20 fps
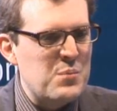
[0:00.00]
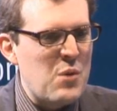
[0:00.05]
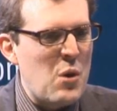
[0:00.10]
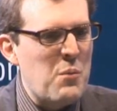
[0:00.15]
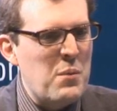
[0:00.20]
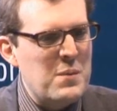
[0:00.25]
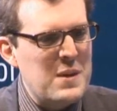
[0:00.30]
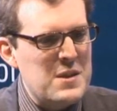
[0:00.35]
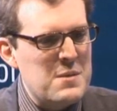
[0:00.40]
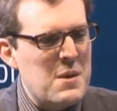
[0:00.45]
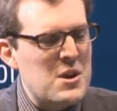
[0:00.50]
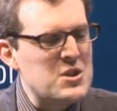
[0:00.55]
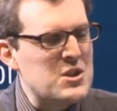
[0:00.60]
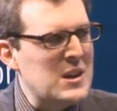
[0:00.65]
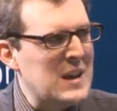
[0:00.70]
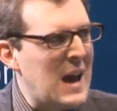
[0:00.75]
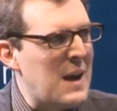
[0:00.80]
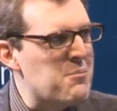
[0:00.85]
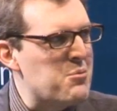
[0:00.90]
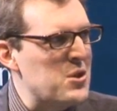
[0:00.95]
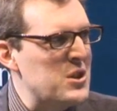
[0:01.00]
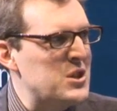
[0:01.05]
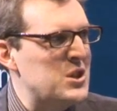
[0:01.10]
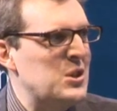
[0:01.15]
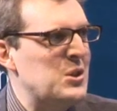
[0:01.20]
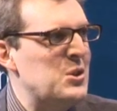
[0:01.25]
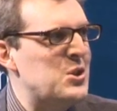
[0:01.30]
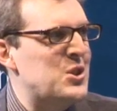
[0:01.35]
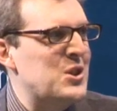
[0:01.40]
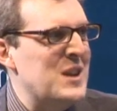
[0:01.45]
probably the most elaborate
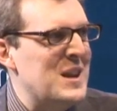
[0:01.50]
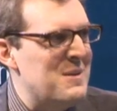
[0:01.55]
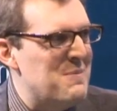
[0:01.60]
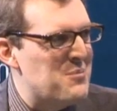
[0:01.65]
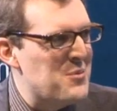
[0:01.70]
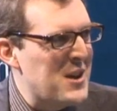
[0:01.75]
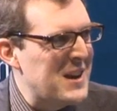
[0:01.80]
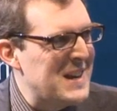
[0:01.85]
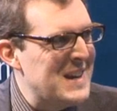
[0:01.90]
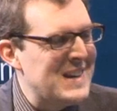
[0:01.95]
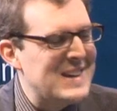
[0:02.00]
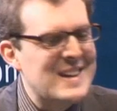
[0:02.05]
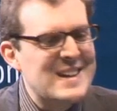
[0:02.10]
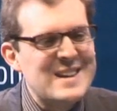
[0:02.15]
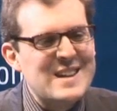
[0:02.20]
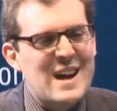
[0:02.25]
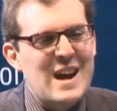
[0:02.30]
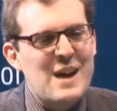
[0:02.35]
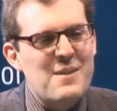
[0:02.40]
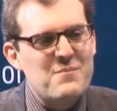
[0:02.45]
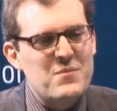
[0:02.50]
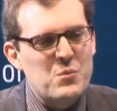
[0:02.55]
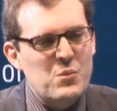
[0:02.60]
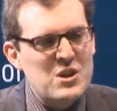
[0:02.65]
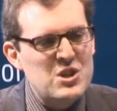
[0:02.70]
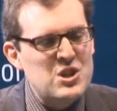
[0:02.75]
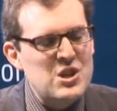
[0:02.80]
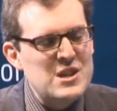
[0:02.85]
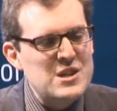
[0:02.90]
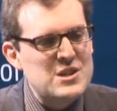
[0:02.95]
solution in Britain,
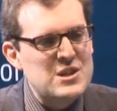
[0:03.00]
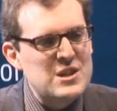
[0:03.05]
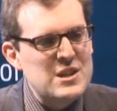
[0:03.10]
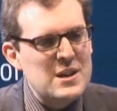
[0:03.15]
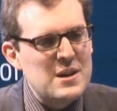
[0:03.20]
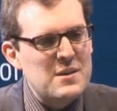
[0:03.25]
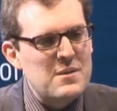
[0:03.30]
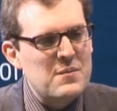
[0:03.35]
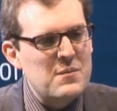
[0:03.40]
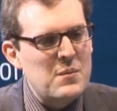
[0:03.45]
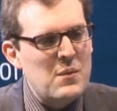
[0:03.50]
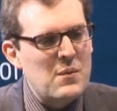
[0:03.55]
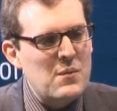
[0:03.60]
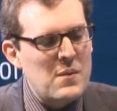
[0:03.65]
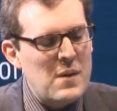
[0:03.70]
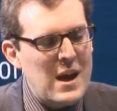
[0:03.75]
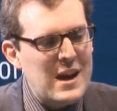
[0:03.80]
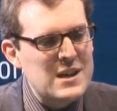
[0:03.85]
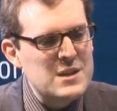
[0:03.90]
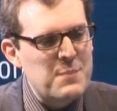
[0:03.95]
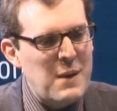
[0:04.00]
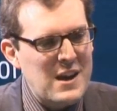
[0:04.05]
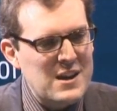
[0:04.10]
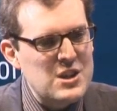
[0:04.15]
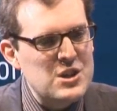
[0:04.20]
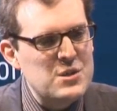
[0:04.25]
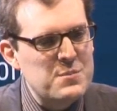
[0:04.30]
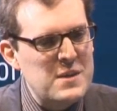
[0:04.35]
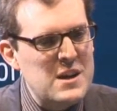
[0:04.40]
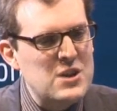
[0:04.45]
which is
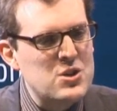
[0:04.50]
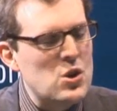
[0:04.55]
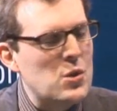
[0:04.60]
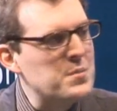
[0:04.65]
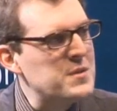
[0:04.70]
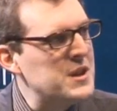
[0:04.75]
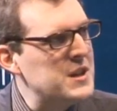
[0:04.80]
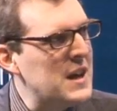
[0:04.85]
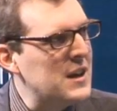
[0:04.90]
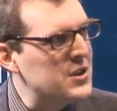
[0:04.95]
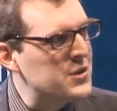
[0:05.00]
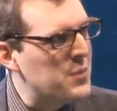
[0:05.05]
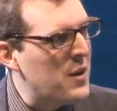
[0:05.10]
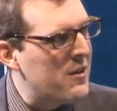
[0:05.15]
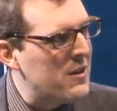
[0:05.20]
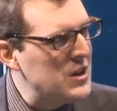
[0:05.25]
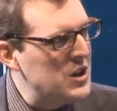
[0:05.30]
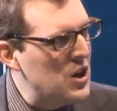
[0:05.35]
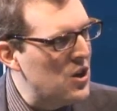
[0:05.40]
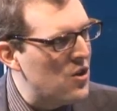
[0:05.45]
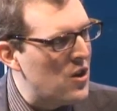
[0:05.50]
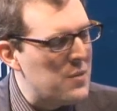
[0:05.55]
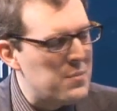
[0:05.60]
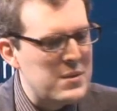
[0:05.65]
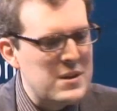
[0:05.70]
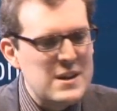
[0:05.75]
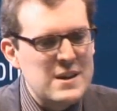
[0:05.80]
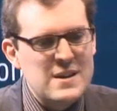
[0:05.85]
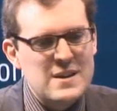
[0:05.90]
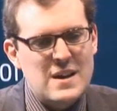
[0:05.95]
expected to be adopted elsewhere in
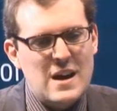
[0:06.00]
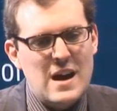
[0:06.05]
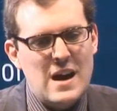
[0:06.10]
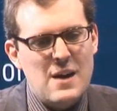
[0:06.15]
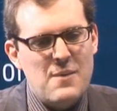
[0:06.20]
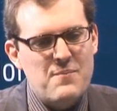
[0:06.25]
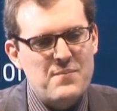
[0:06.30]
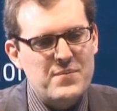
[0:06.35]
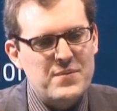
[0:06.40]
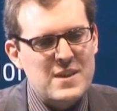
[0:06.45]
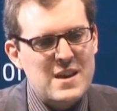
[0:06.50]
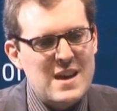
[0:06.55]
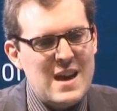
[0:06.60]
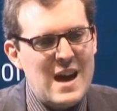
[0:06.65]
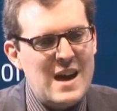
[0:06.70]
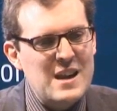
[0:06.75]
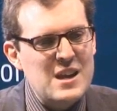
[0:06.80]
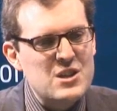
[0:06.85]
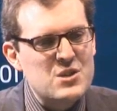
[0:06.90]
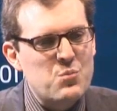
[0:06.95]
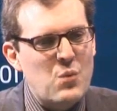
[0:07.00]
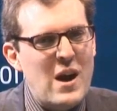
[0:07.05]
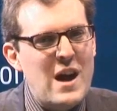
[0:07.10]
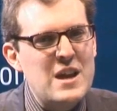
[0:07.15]
Europe. And it's